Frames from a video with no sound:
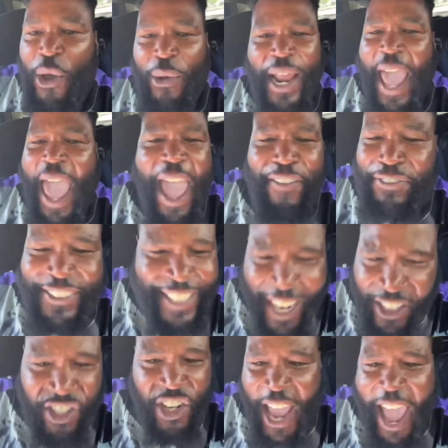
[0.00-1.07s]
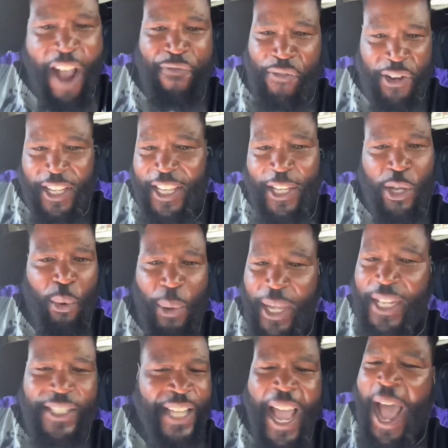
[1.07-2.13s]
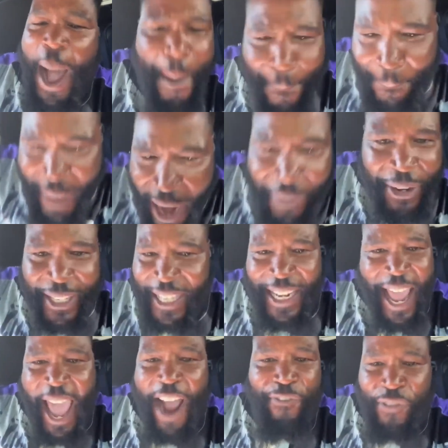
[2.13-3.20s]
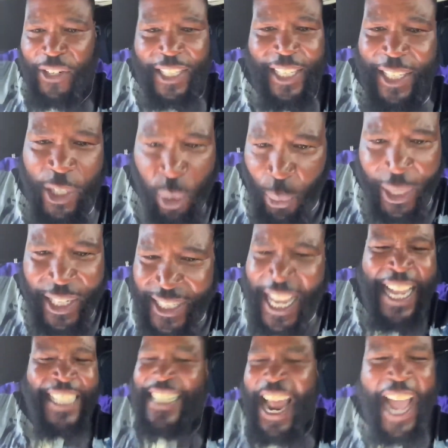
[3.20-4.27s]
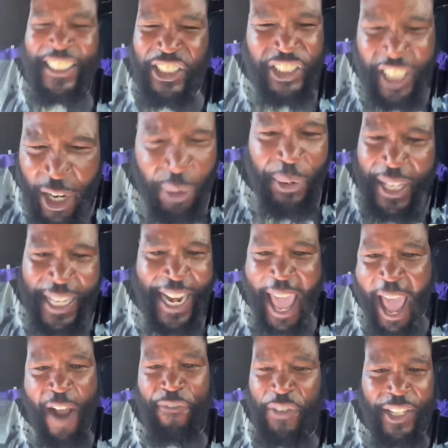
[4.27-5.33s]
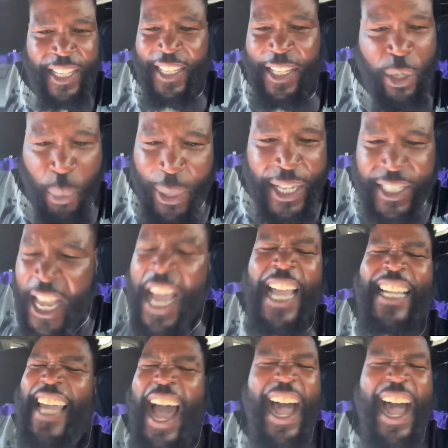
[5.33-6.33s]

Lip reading: We're going to have Dutch African queens, American African queens, Nigerian African queens,